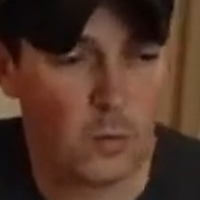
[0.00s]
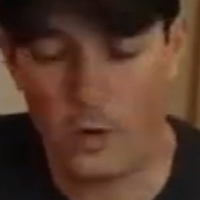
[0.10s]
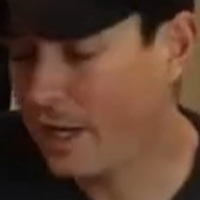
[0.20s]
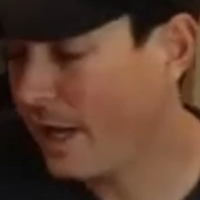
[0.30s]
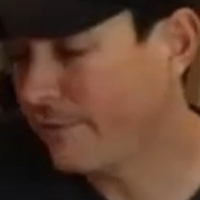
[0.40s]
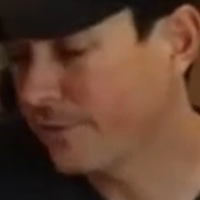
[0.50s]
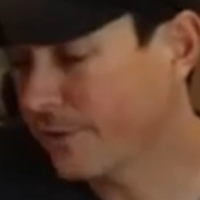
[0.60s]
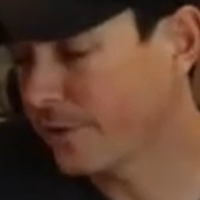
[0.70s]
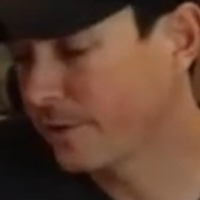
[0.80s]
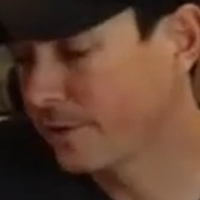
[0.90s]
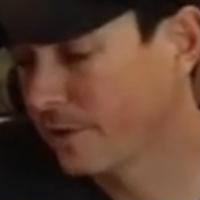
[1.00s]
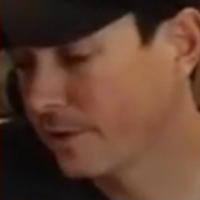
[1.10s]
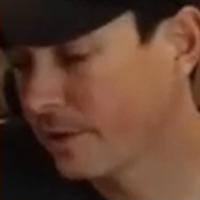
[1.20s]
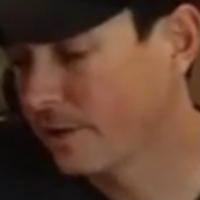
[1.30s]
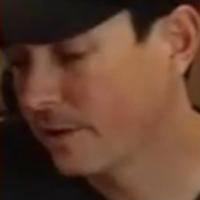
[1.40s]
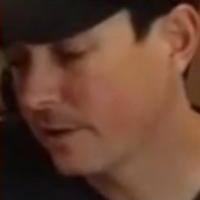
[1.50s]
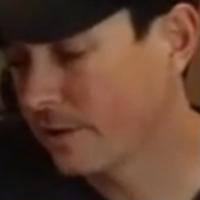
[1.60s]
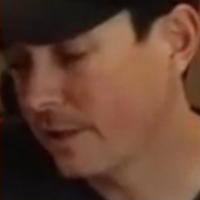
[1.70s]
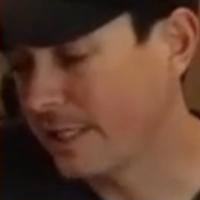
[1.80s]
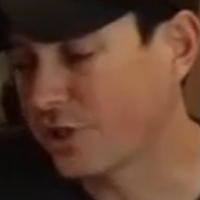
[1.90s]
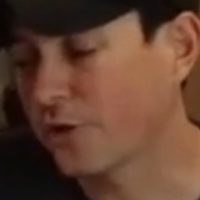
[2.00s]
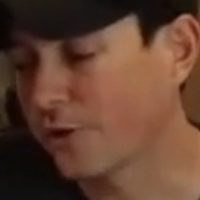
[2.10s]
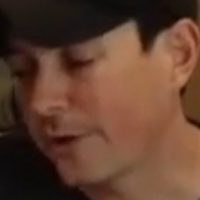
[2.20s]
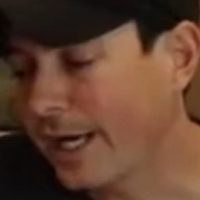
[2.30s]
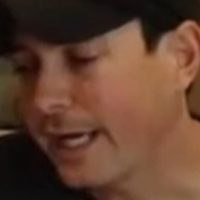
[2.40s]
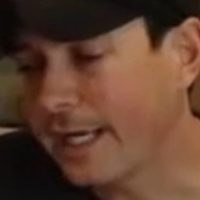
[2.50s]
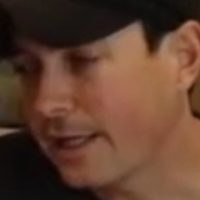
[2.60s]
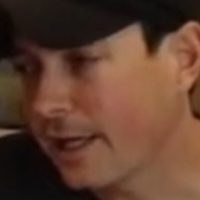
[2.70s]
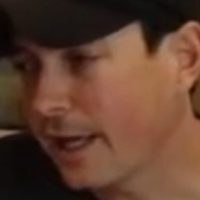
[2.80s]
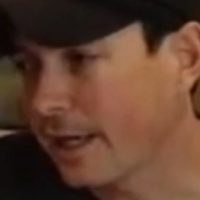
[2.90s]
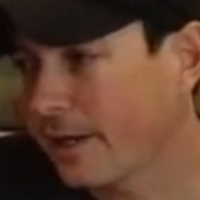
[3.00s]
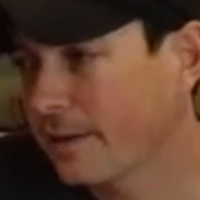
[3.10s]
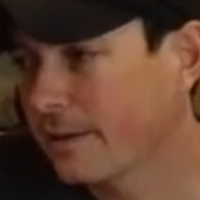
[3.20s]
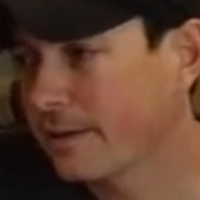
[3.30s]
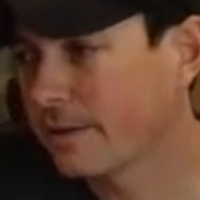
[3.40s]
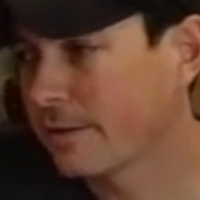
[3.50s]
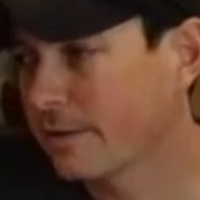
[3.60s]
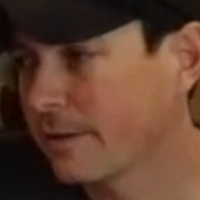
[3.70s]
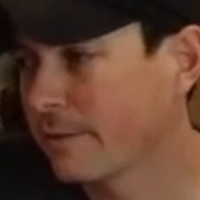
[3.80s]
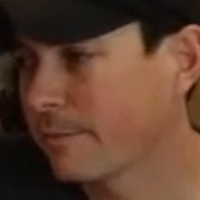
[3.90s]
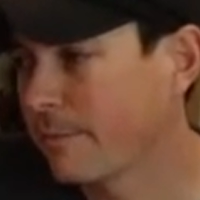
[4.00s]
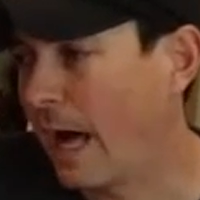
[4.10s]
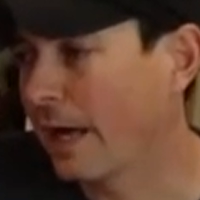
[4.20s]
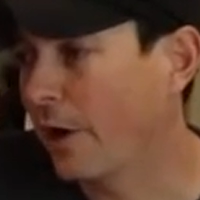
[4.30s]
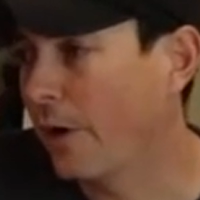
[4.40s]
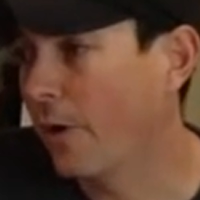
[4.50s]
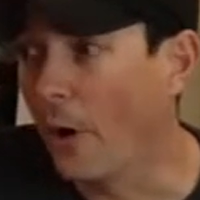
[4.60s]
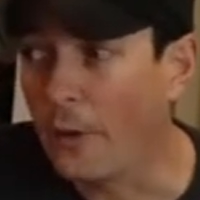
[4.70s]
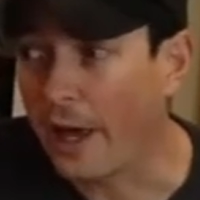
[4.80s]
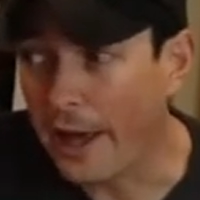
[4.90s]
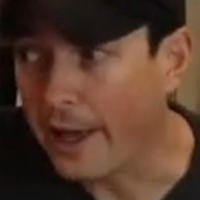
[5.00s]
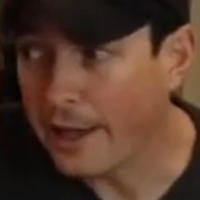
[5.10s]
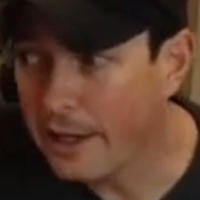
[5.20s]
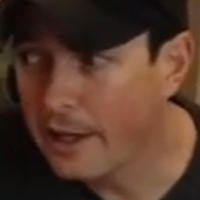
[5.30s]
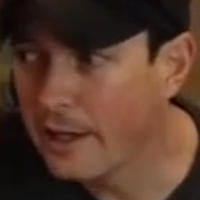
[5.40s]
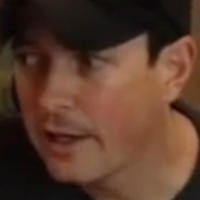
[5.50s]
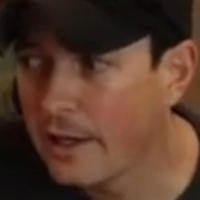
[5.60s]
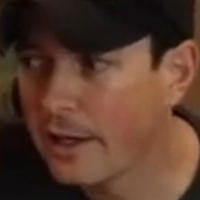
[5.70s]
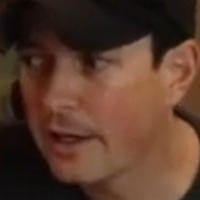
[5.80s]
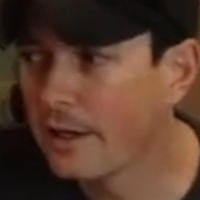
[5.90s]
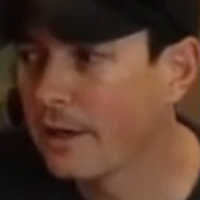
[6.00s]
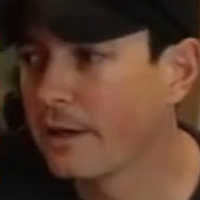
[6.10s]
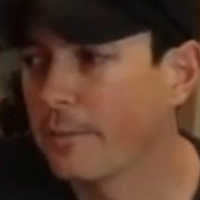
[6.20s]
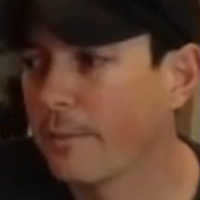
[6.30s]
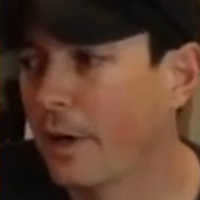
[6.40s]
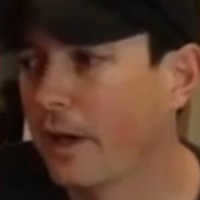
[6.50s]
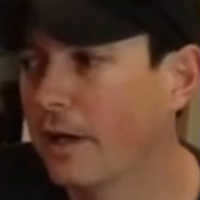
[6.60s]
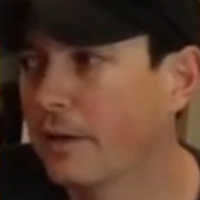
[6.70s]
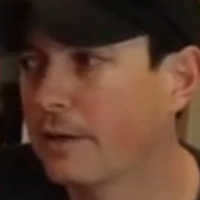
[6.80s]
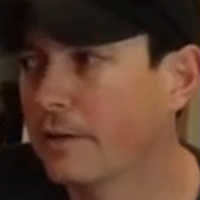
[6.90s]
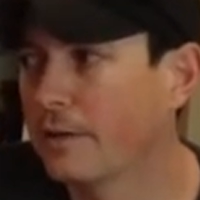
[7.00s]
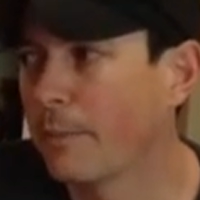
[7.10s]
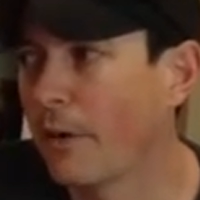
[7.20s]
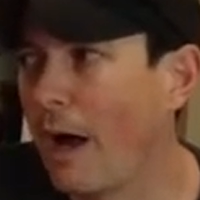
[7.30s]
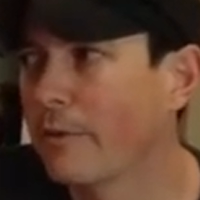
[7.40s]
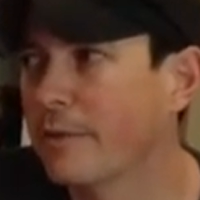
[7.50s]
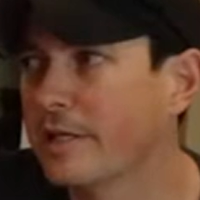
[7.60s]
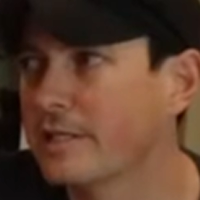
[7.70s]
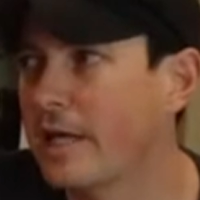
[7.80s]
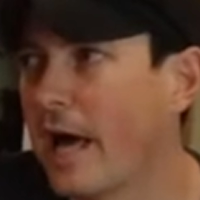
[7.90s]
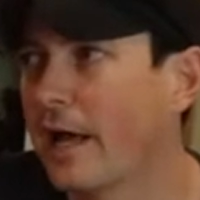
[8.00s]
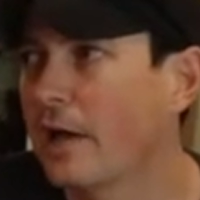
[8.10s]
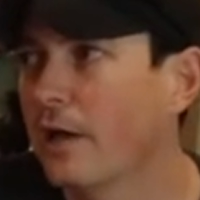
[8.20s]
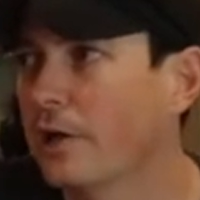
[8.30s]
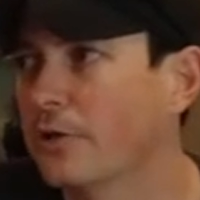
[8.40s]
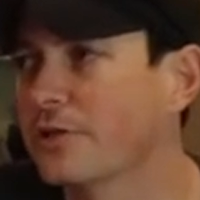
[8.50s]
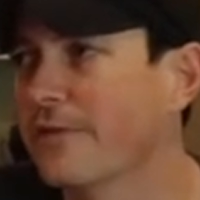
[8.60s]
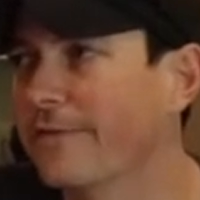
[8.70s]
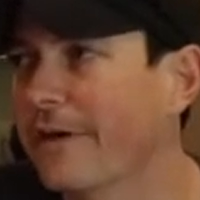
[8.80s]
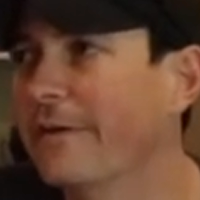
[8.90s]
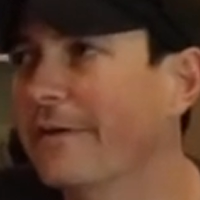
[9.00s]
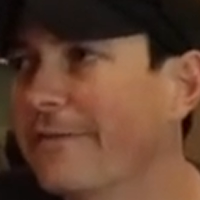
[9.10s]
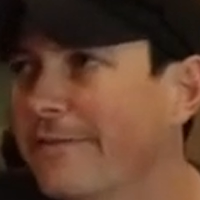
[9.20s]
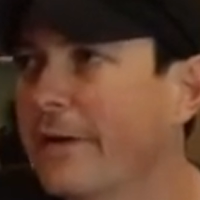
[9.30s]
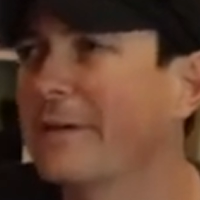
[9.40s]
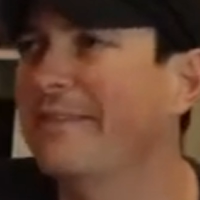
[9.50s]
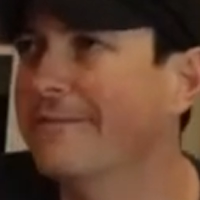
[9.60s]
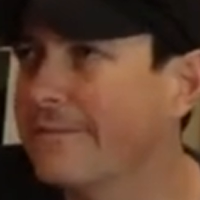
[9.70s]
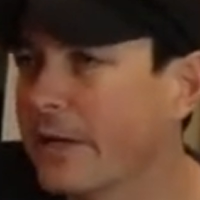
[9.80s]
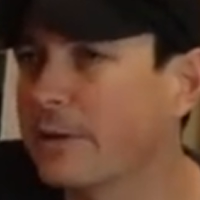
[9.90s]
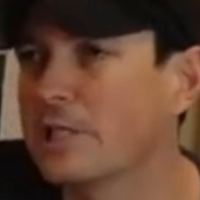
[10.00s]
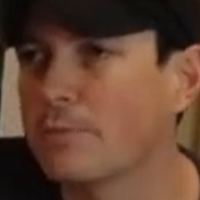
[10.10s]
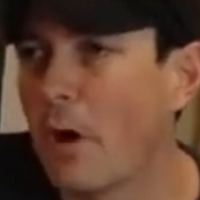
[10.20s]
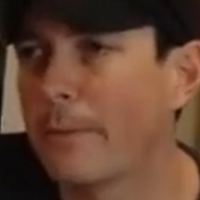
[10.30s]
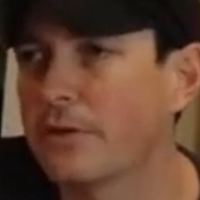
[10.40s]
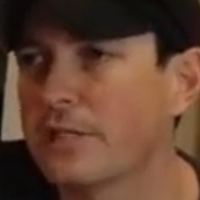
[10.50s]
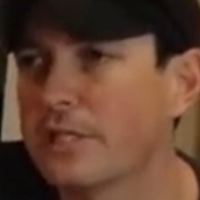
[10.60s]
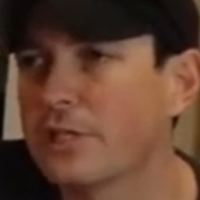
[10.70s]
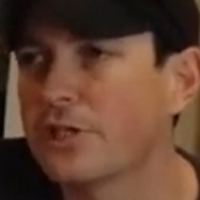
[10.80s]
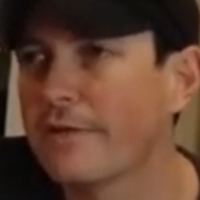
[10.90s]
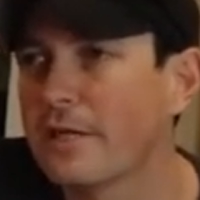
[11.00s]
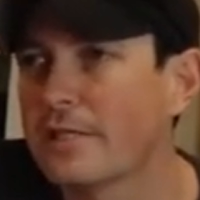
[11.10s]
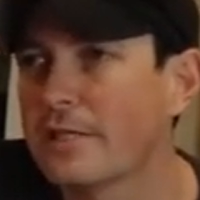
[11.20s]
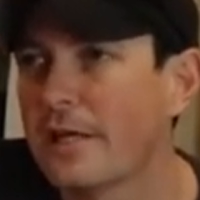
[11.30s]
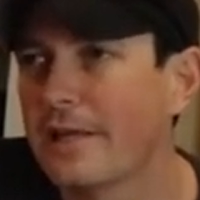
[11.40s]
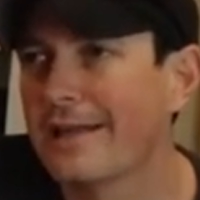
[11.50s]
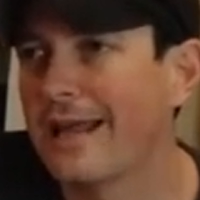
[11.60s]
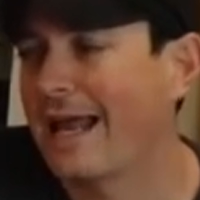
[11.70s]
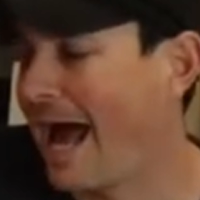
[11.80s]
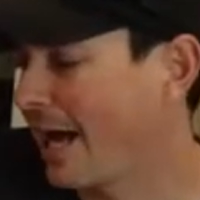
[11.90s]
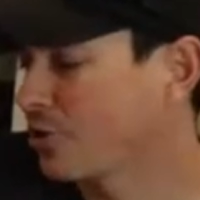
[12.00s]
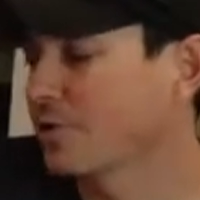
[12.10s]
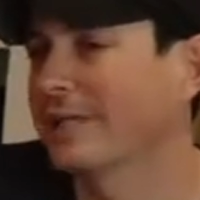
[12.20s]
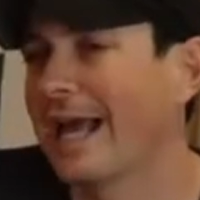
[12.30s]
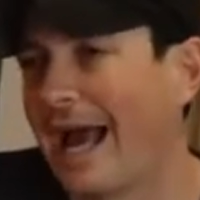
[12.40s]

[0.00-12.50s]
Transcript: whatever. It's great. Like, I go, okay. But the problem is that there's a very, very, very small percentage of us that actually